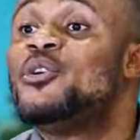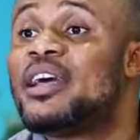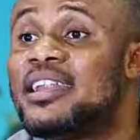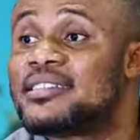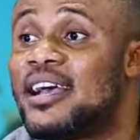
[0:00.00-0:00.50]
We
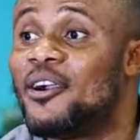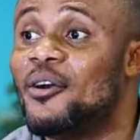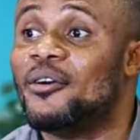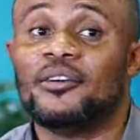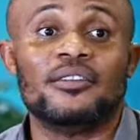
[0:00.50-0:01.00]
don't
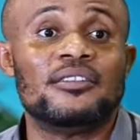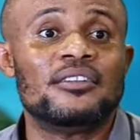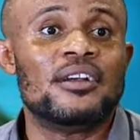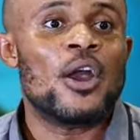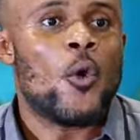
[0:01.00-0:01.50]
understand God.
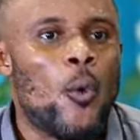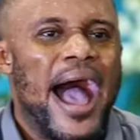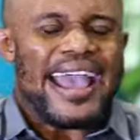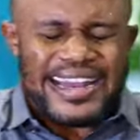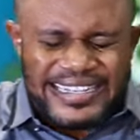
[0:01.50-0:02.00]

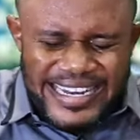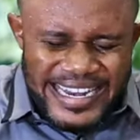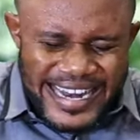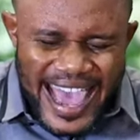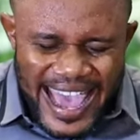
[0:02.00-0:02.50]
Why
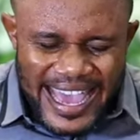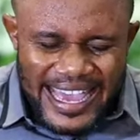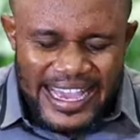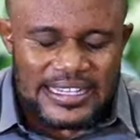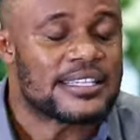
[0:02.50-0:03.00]

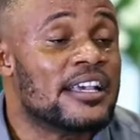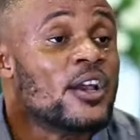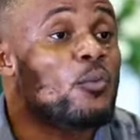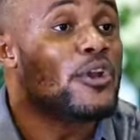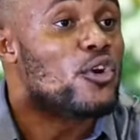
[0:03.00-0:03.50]
delays?
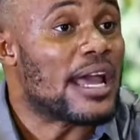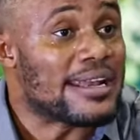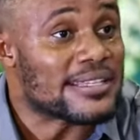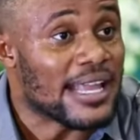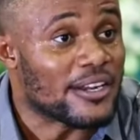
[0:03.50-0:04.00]
We
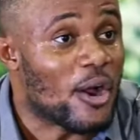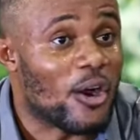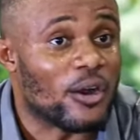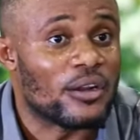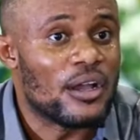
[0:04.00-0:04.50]
don't understand
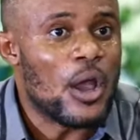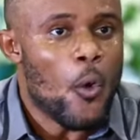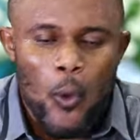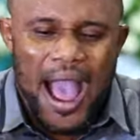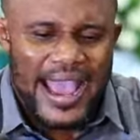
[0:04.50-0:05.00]
God.
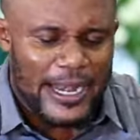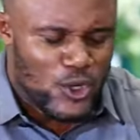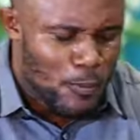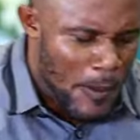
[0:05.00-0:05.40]
Why